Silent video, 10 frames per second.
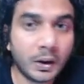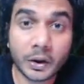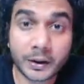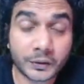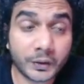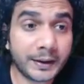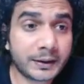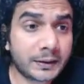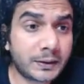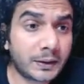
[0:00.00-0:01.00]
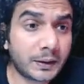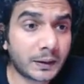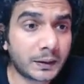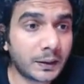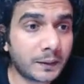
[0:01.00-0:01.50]
Okay, so next
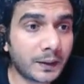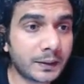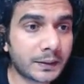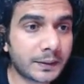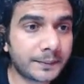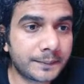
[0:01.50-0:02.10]
curve is